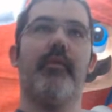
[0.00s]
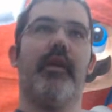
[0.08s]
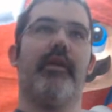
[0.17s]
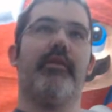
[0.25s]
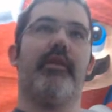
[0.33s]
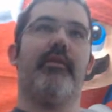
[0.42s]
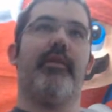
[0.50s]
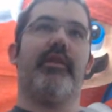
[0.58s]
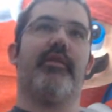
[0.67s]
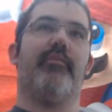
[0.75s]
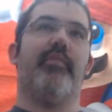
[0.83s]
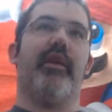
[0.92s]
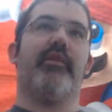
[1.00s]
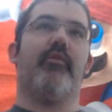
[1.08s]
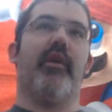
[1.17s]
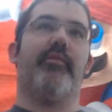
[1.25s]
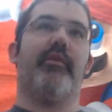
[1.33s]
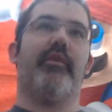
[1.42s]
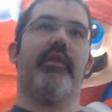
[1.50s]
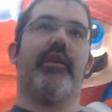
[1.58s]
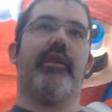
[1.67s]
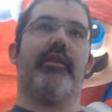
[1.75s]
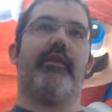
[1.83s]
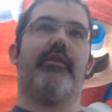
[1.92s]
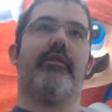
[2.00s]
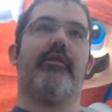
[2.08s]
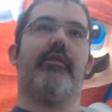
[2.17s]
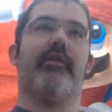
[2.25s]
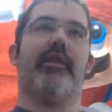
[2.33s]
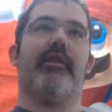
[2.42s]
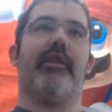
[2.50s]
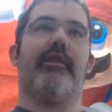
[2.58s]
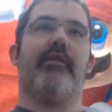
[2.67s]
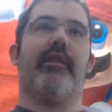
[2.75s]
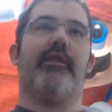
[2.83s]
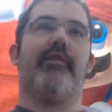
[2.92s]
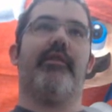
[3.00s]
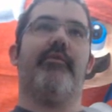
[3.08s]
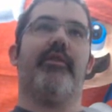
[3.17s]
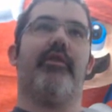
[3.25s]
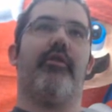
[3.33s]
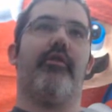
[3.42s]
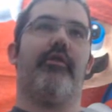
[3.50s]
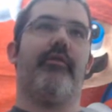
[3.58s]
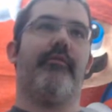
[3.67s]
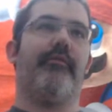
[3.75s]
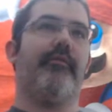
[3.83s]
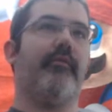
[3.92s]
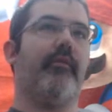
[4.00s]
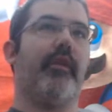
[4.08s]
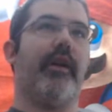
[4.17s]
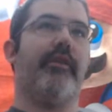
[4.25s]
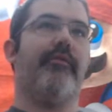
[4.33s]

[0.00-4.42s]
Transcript: Azeem has the best weapon. He's got like this, he's got that like scimitar knife